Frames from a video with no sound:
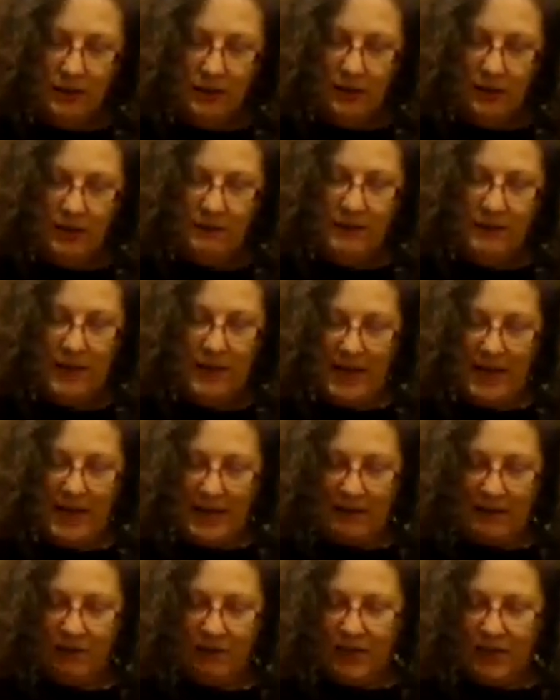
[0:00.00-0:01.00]
Lovely,
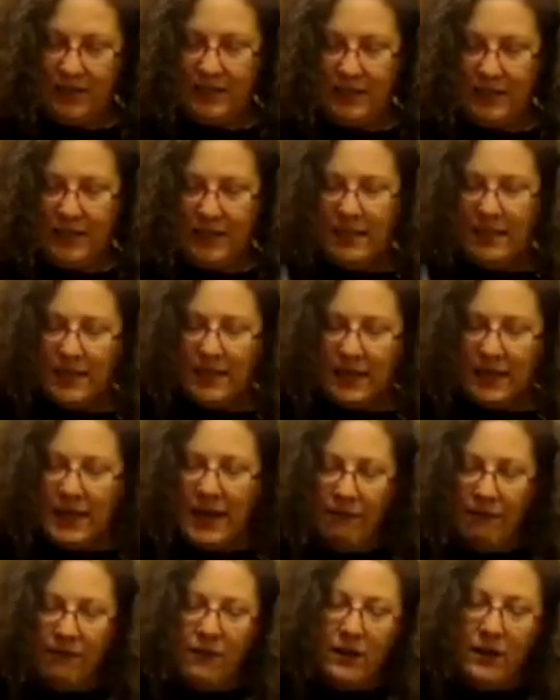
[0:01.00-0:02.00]
and release. And then
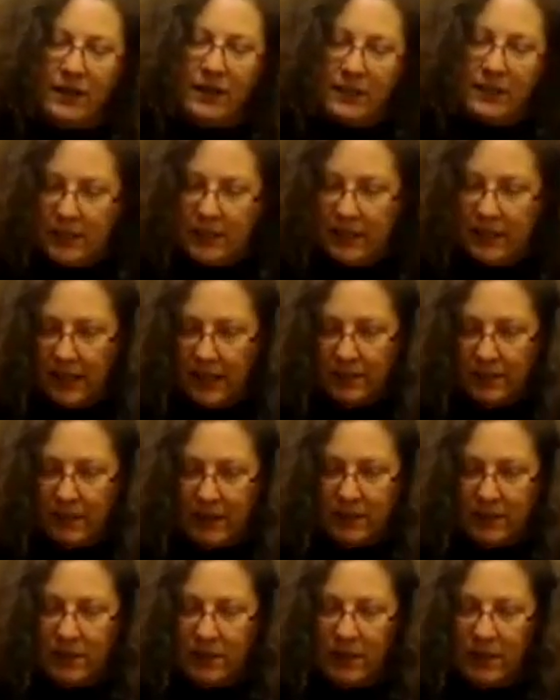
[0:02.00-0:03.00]
again, finding that
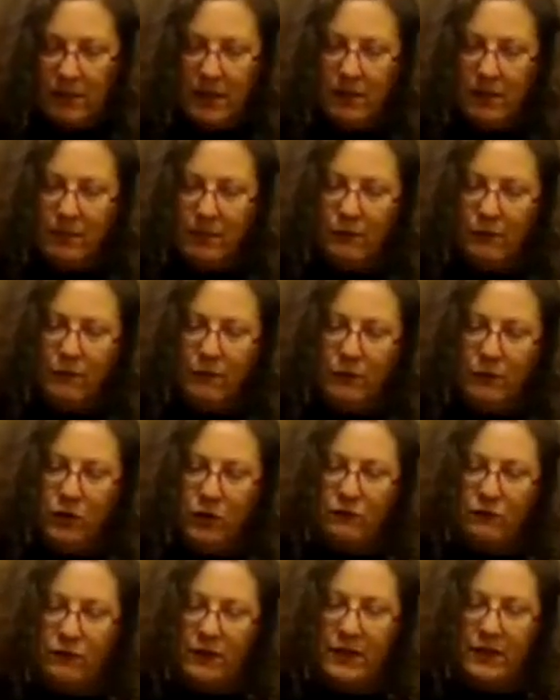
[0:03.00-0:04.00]
space, so coming up the
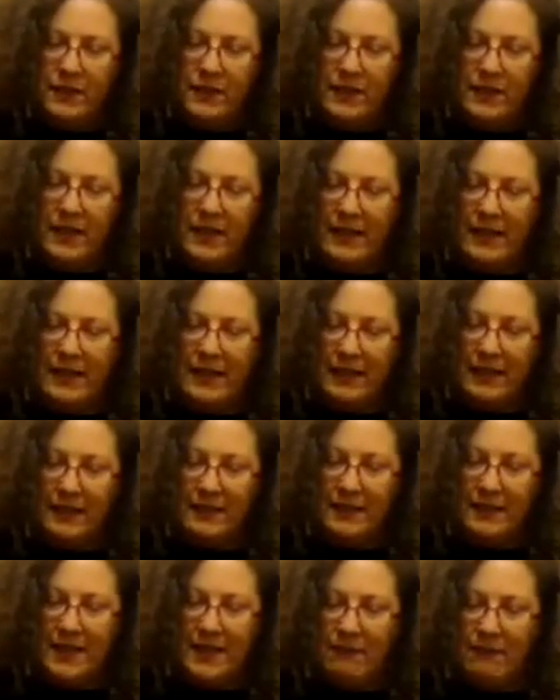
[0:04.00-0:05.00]
foot, finding that
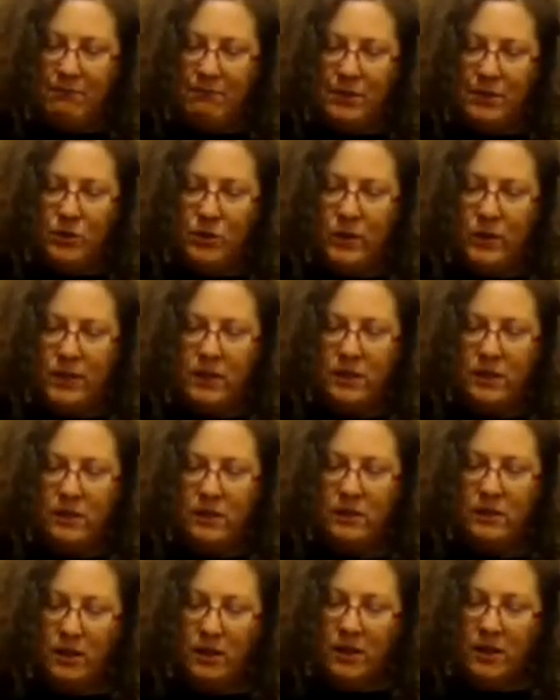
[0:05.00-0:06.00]
little dent between
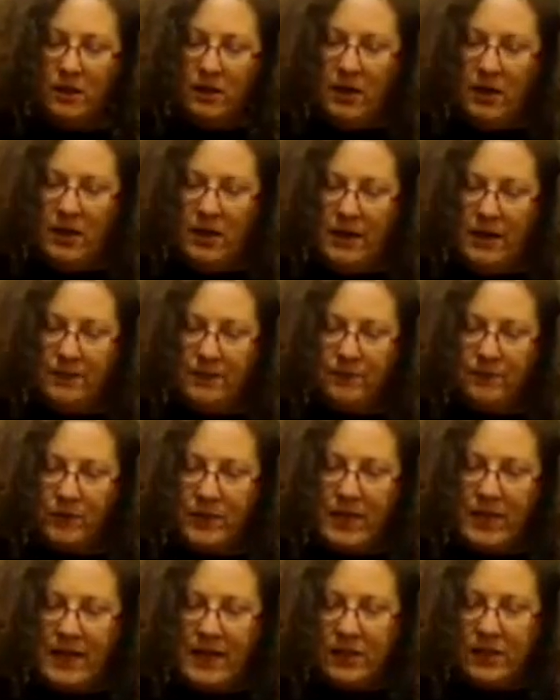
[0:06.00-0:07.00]
the
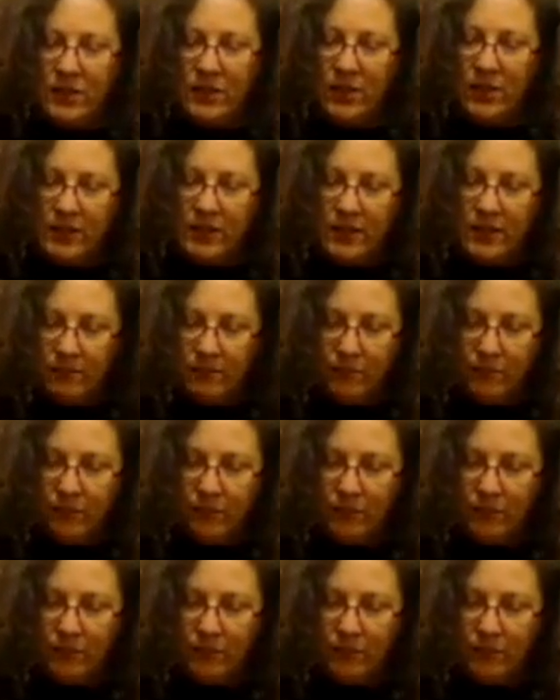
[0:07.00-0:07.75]
tendons,